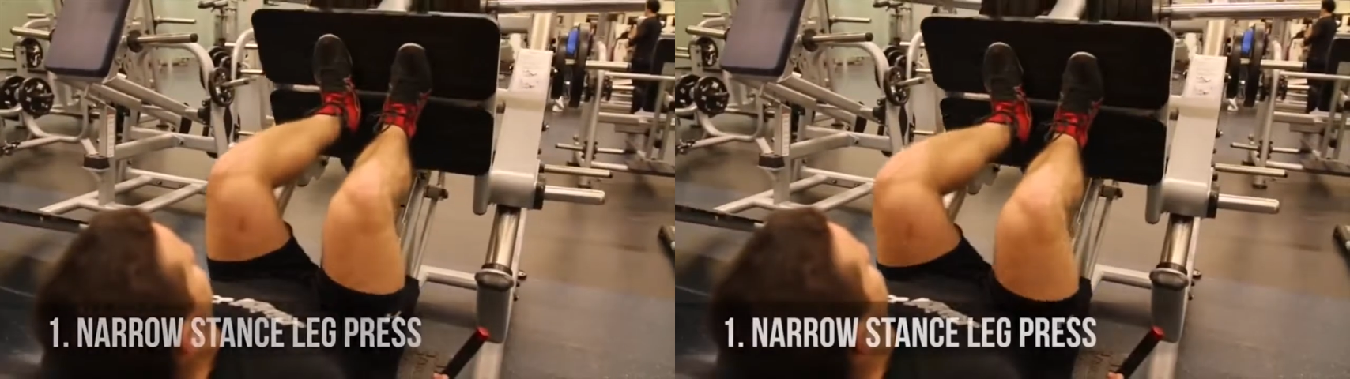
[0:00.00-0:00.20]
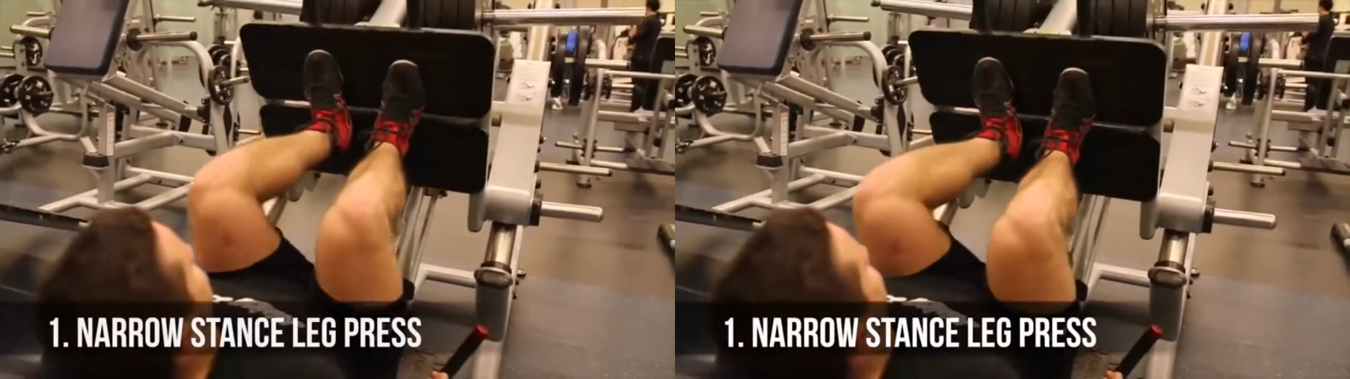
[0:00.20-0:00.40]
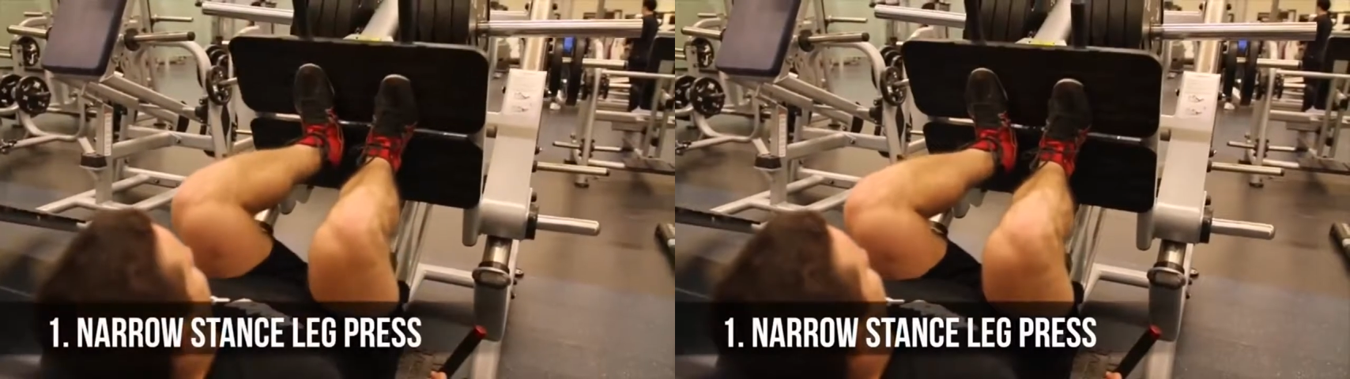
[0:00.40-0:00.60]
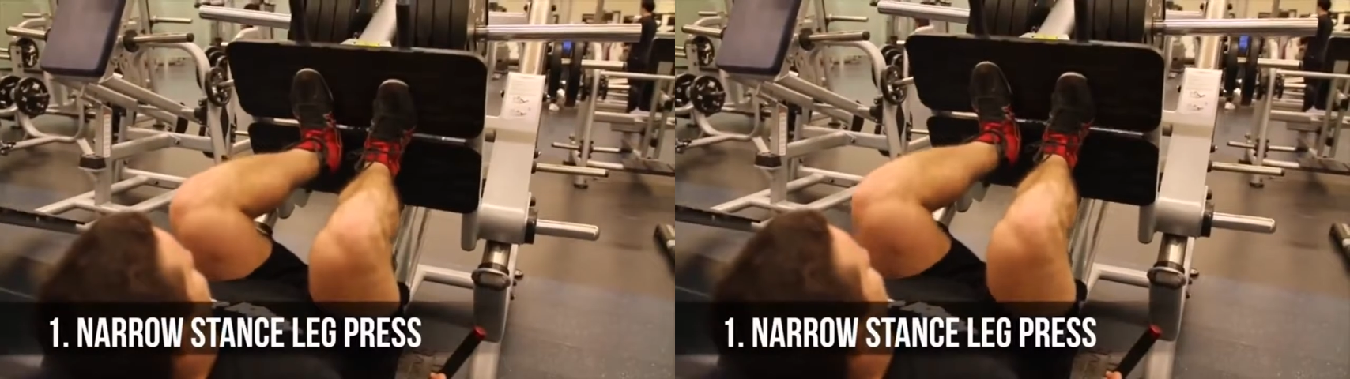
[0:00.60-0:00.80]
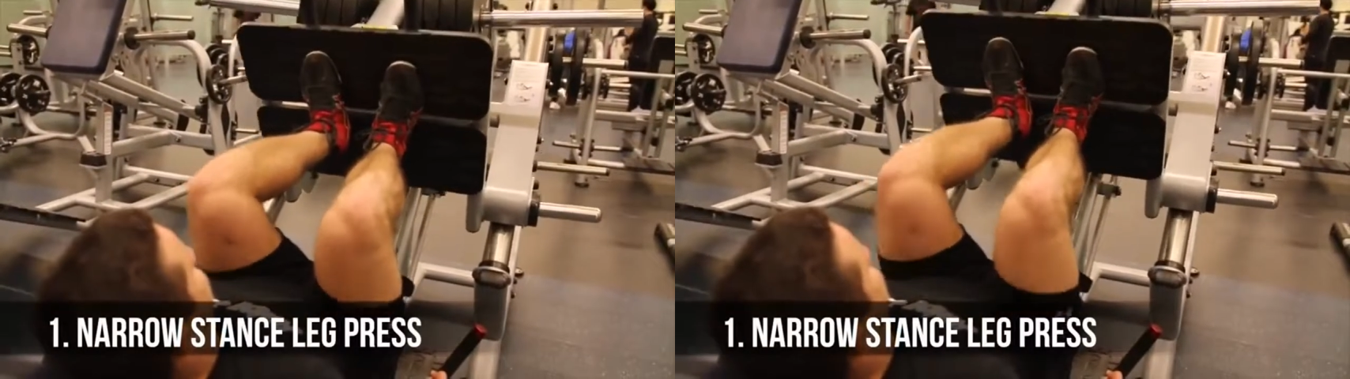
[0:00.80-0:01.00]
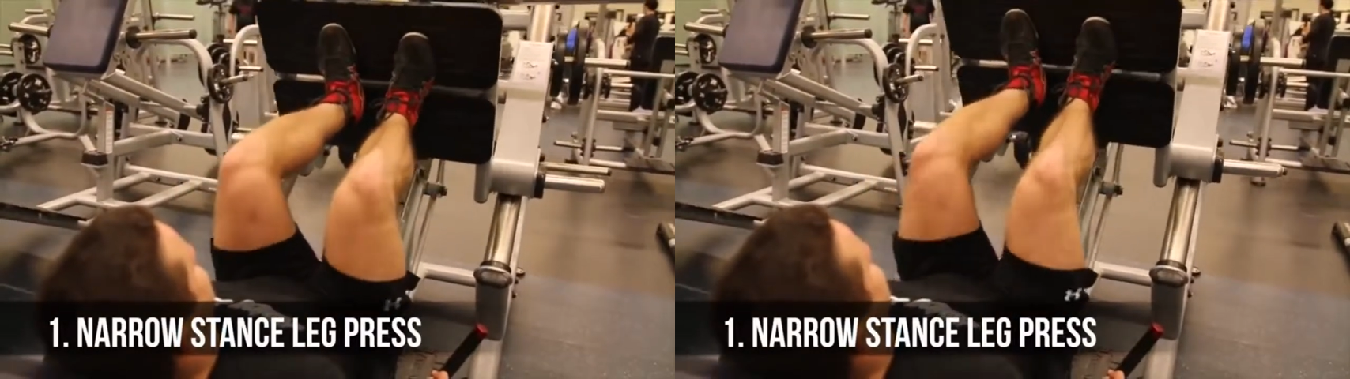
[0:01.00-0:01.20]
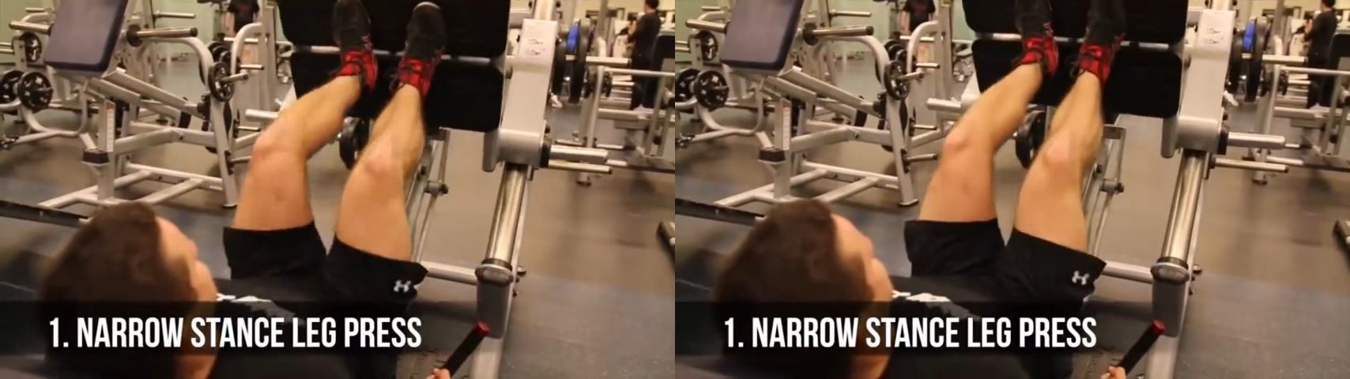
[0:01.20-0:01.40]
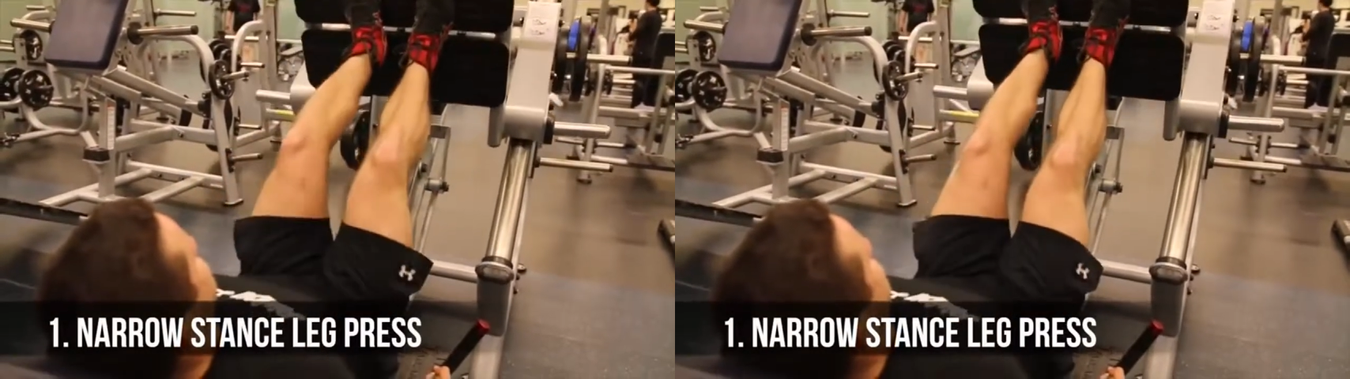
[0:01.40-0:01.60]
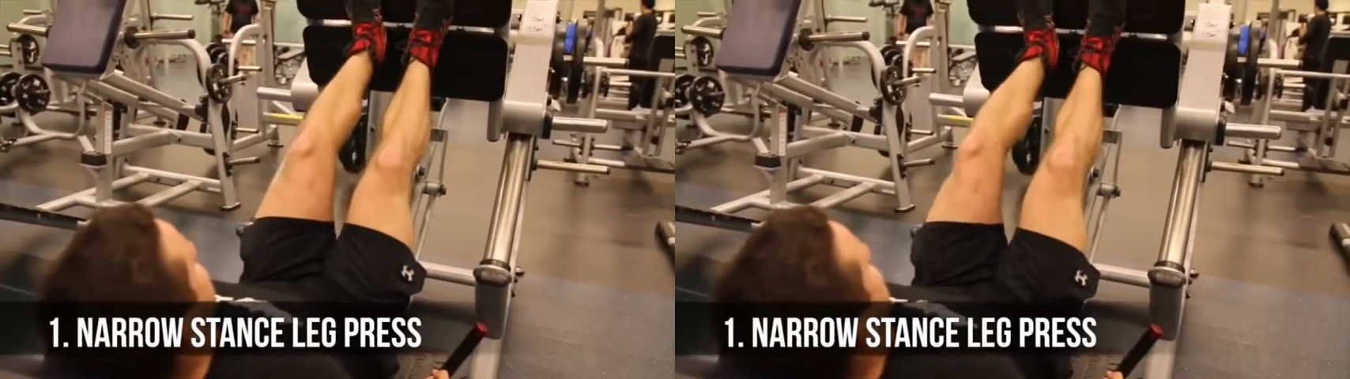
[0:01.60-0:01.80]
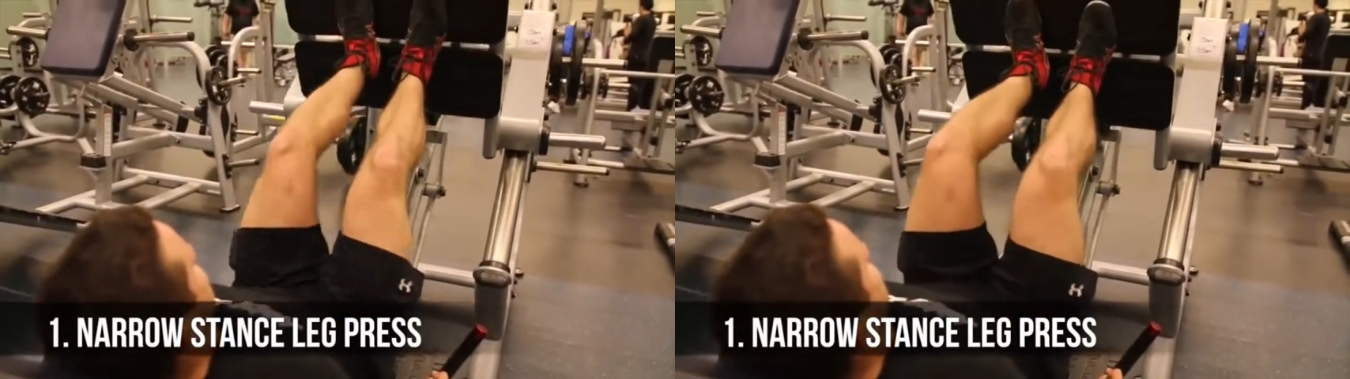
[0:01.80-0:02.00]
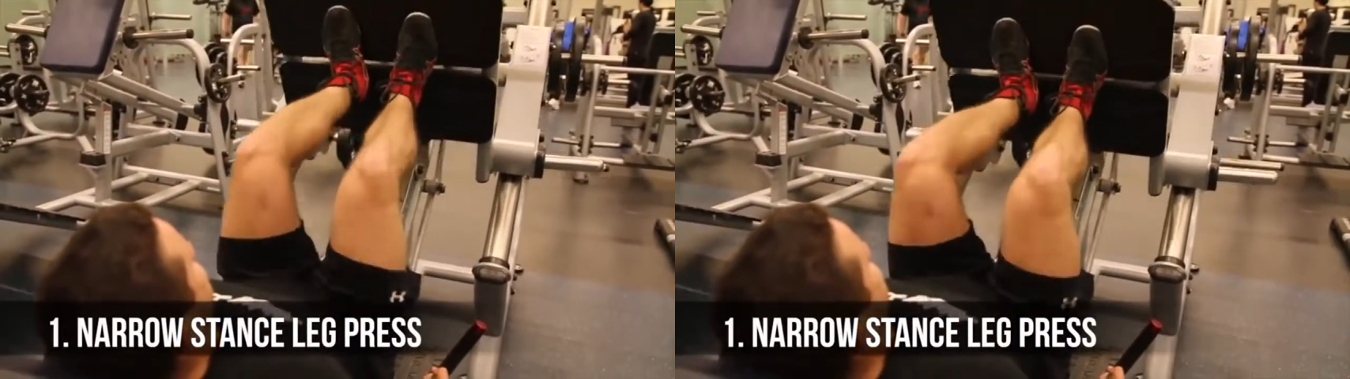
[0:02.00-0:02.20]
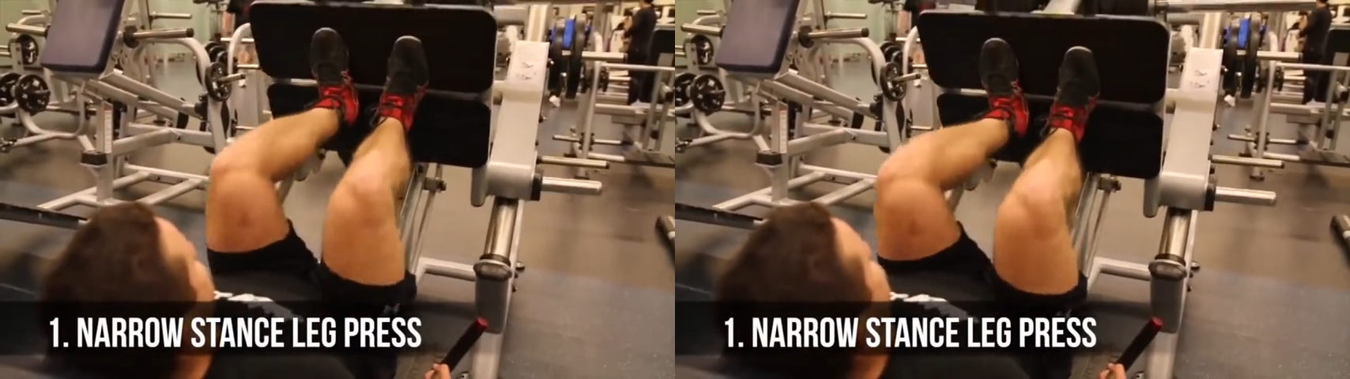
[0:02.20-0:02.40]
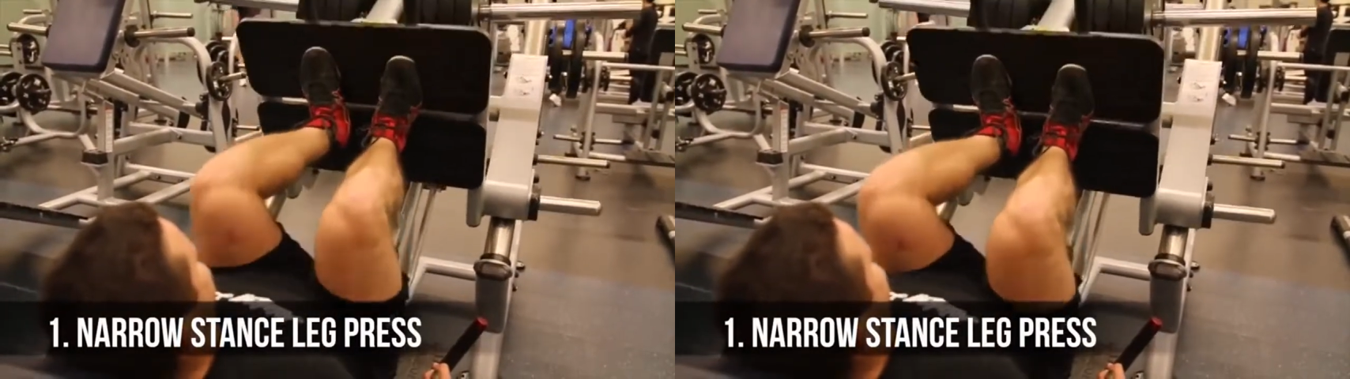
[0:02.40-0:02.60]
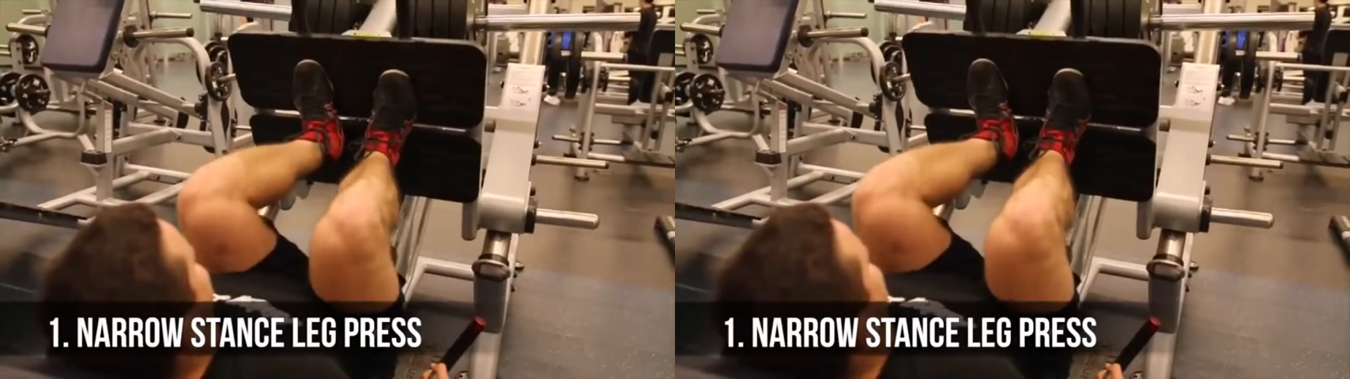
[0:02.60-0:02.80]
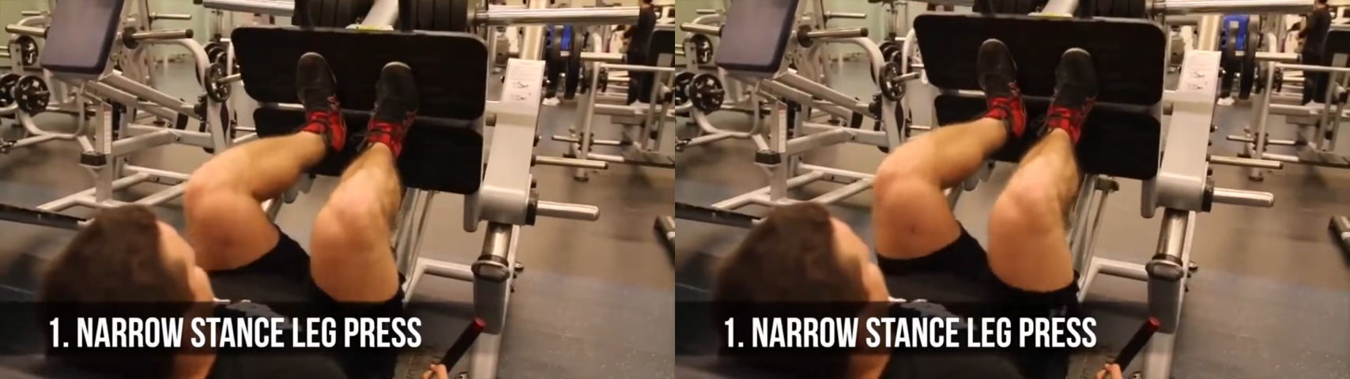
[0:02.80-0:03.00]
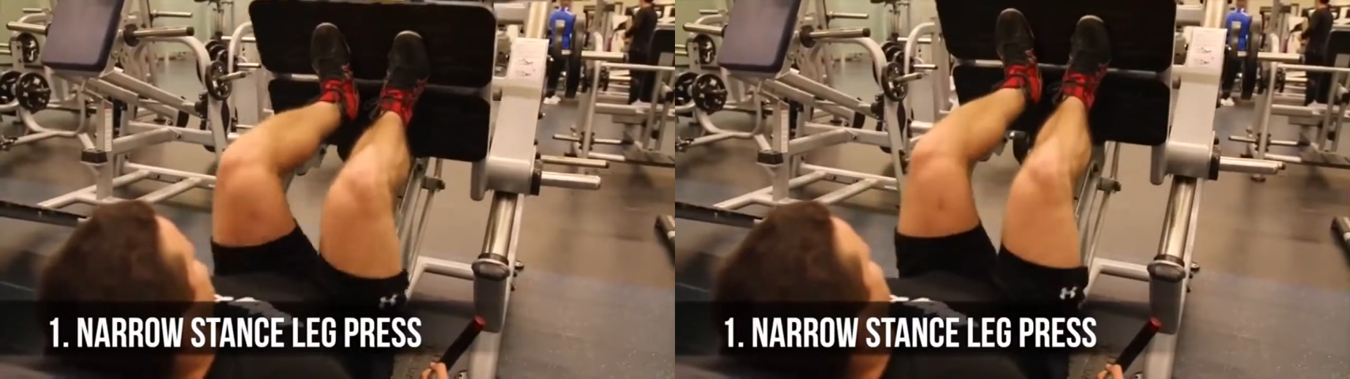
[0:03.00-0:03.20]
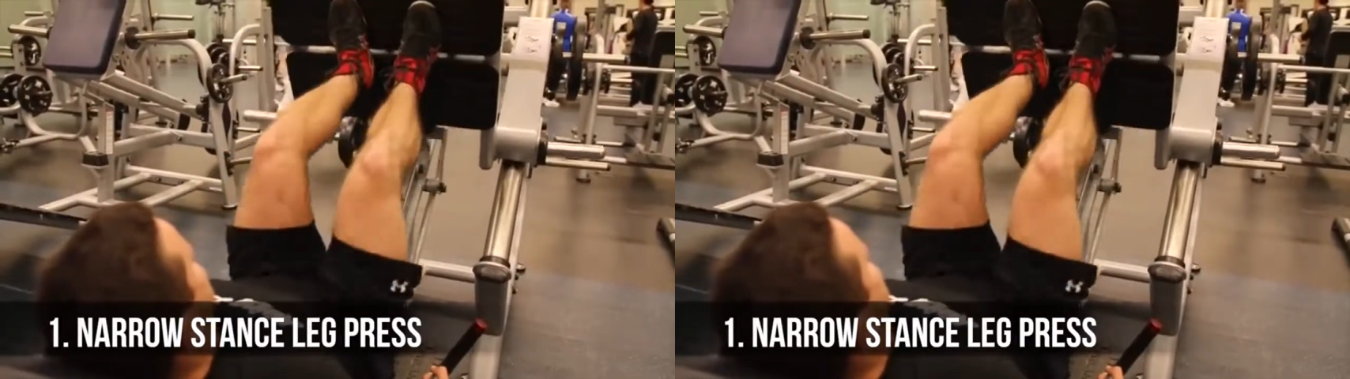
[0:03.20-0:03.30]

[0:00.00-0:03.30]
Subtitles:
Nobody's mouth can be seen.